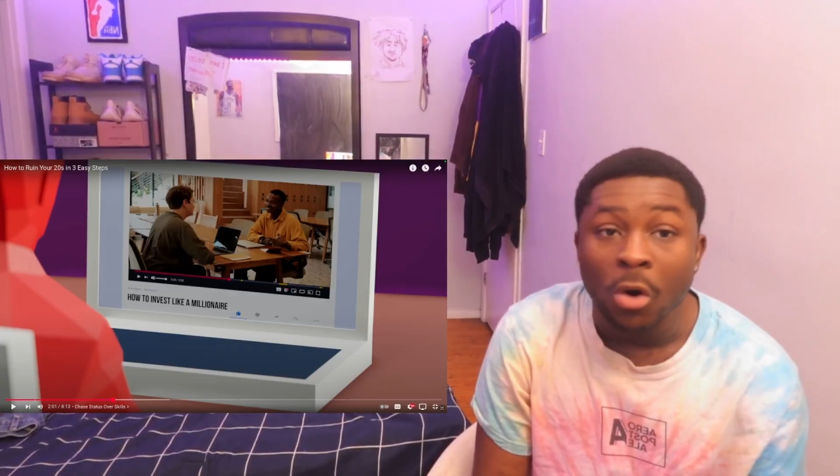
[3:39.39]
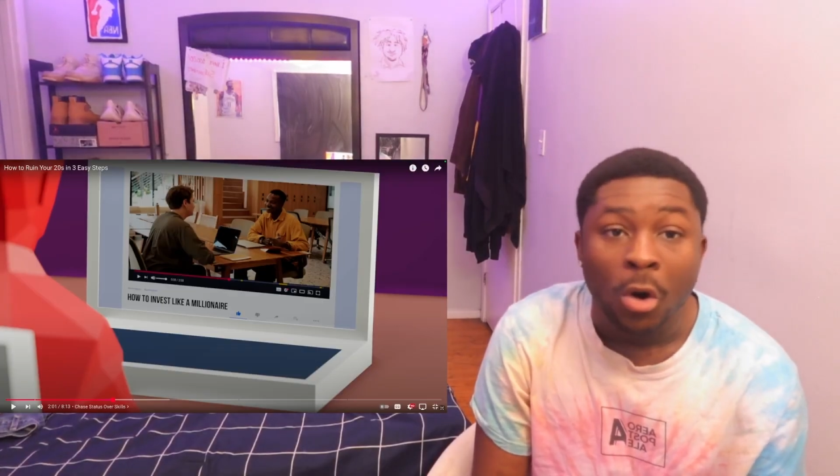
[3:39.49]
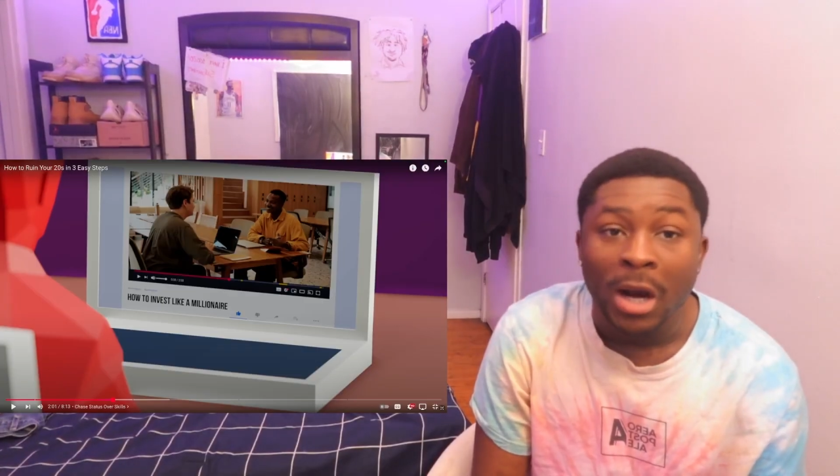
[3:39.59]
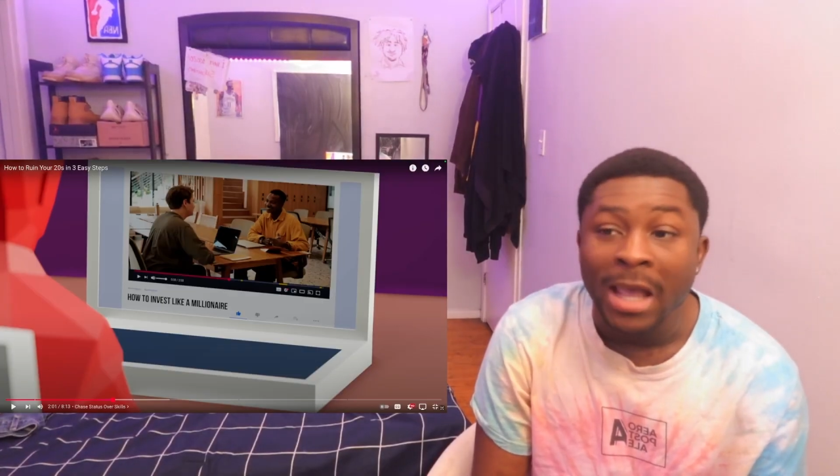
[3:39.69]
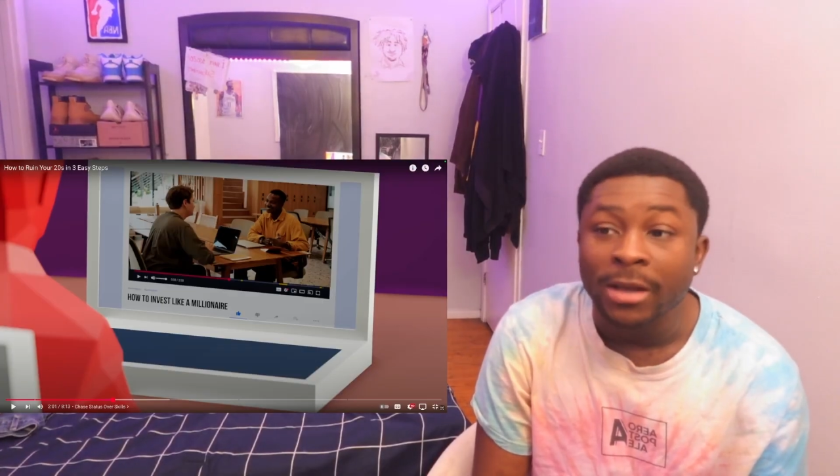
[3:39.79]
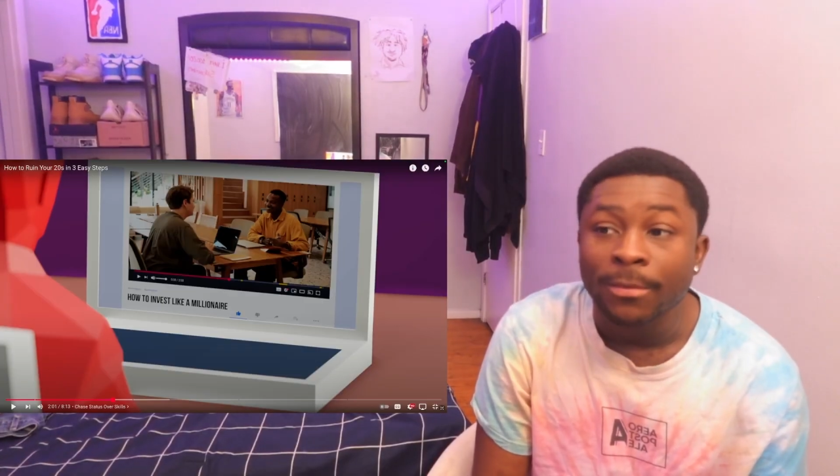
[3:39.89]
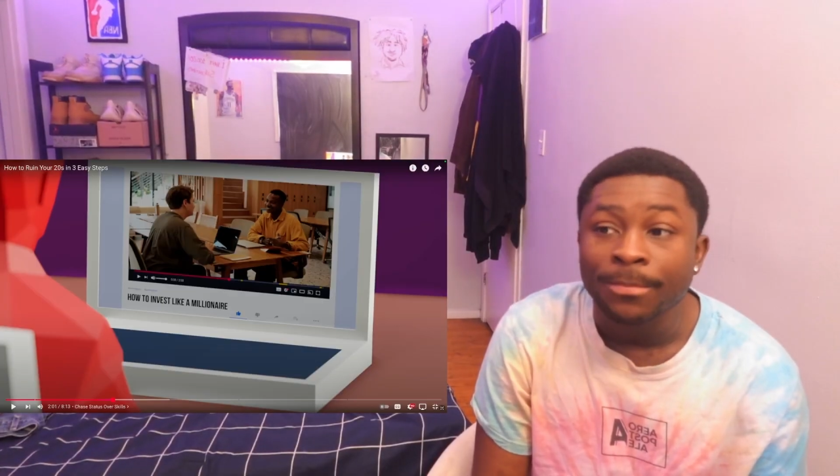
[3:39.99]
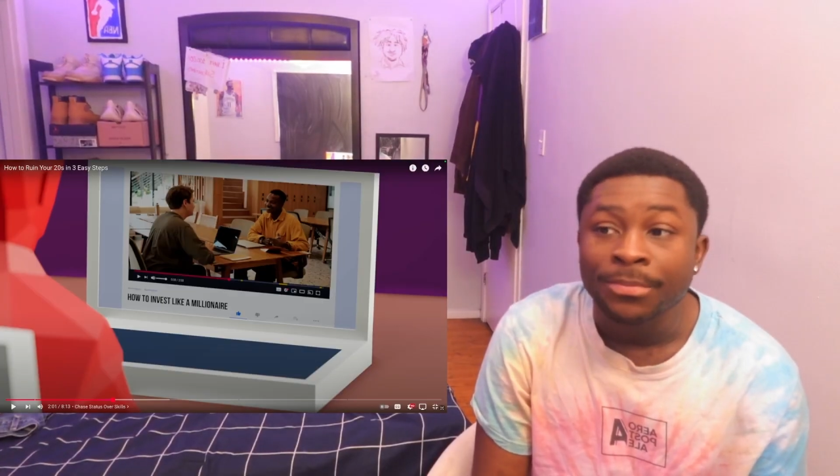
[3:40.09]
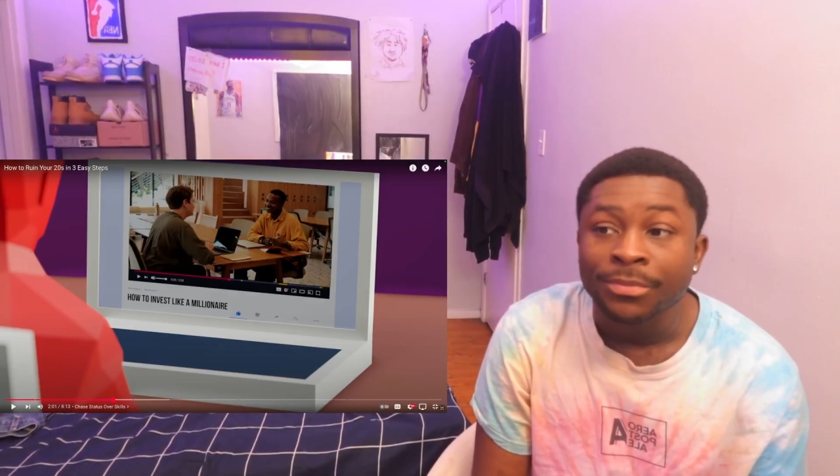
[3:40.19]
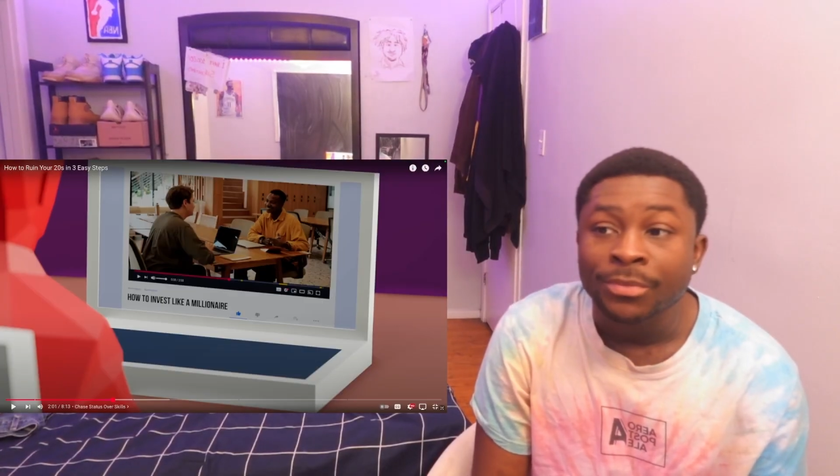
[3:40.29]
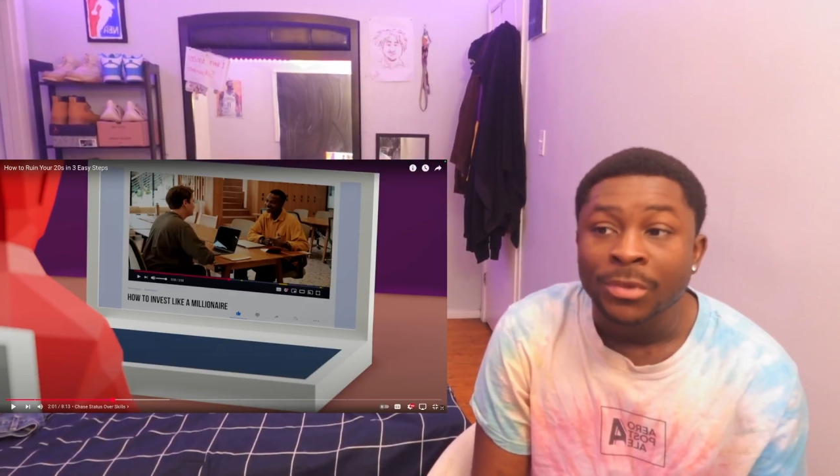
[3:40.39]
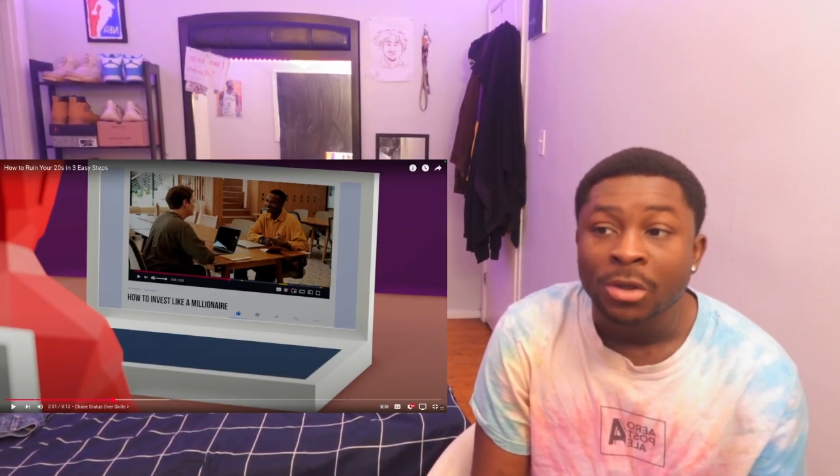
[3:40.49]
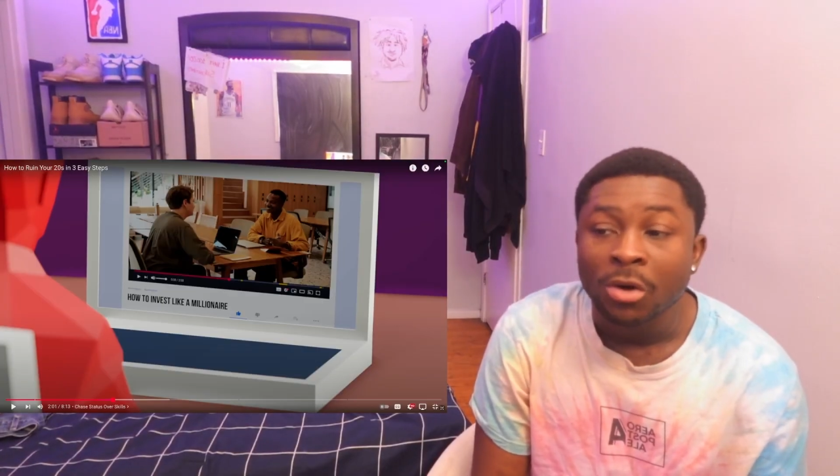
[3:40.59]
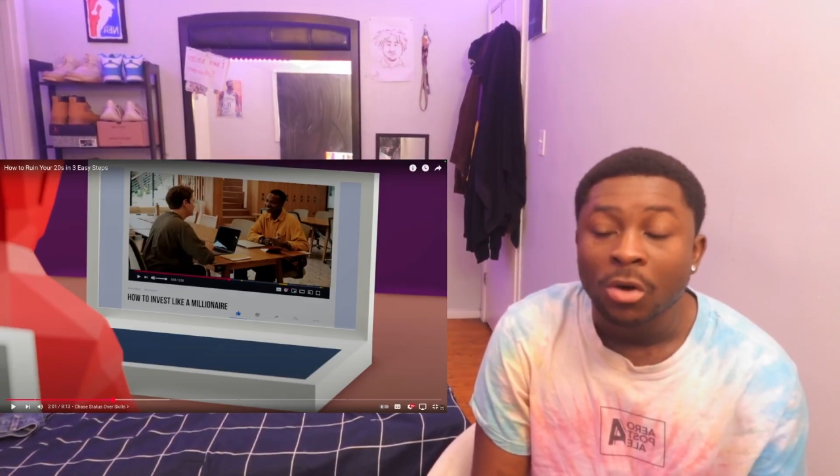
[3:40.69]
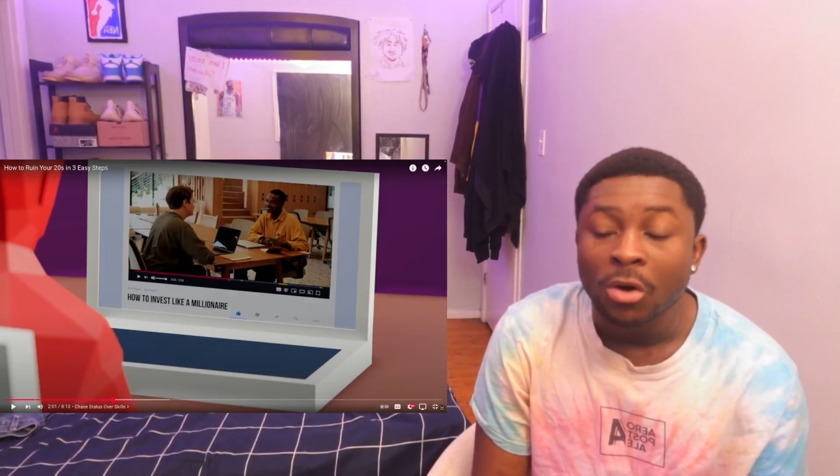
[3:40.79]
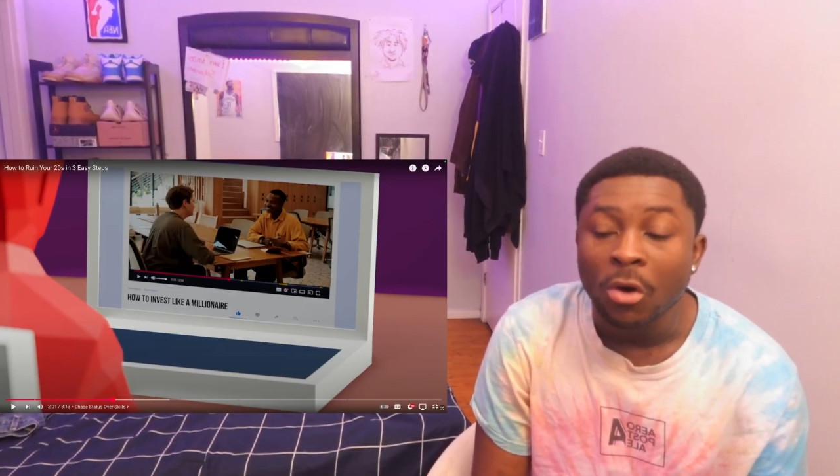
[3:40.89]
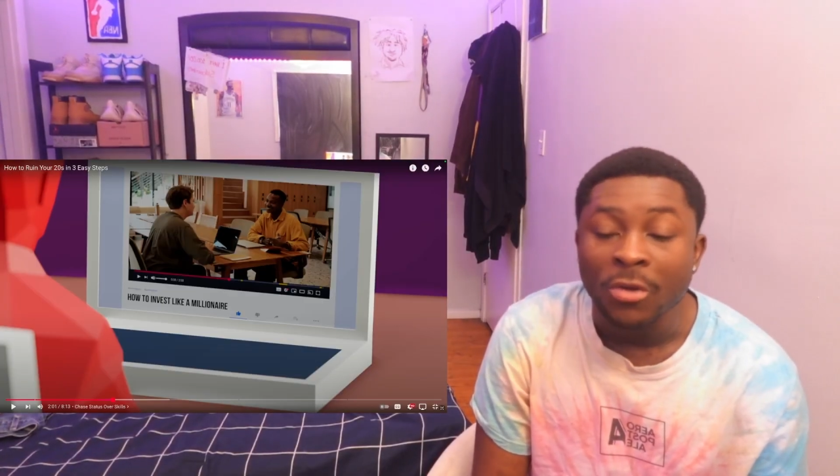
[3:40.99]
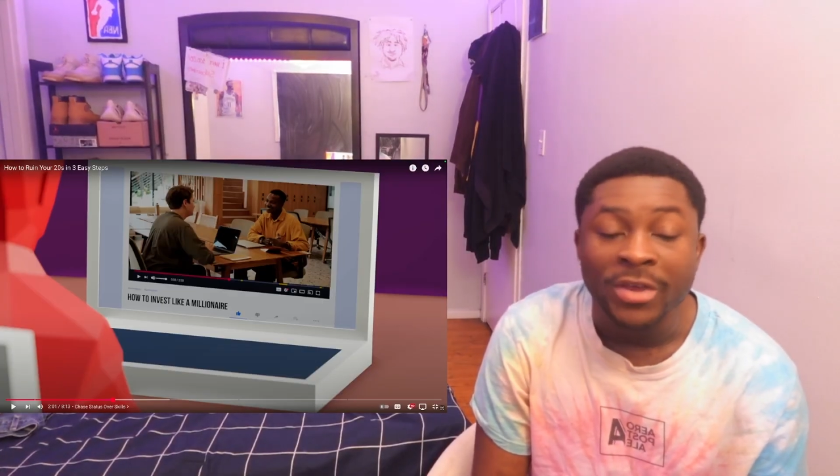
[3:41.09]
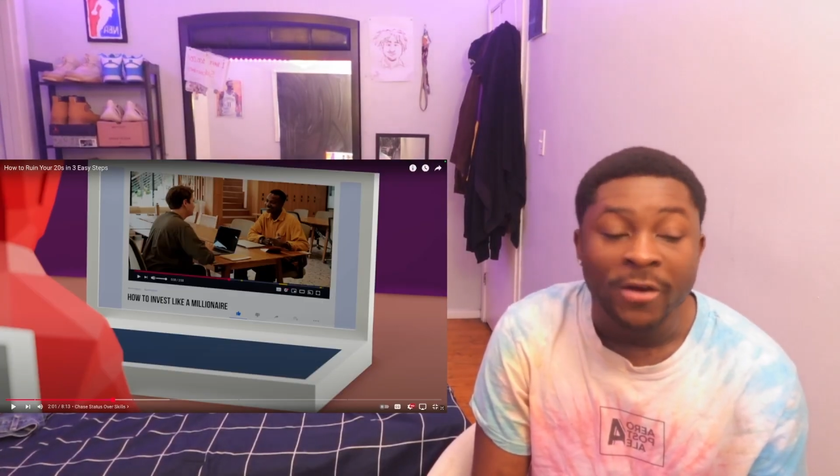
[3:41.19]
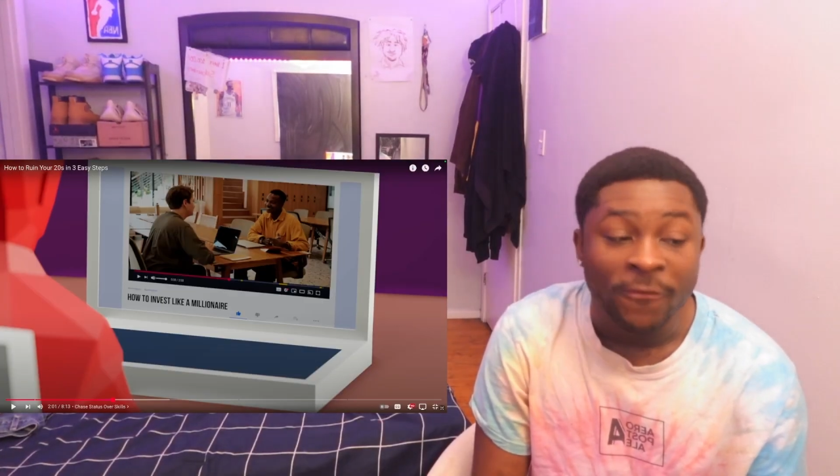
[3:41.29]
their